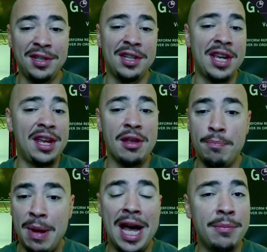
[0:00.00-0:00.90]
saying the
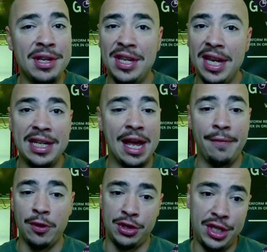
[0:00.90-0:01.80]
bottom is in now
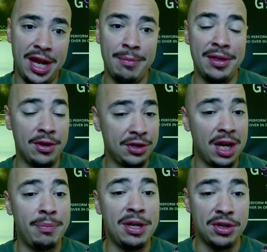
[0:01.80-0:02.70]
for SHIB and there's going to
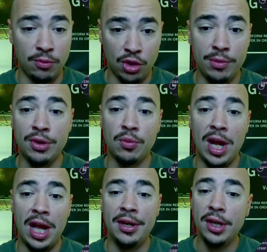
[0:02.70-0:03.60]
be some room to
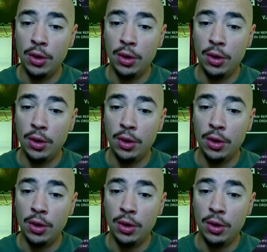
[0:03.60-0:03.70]
run.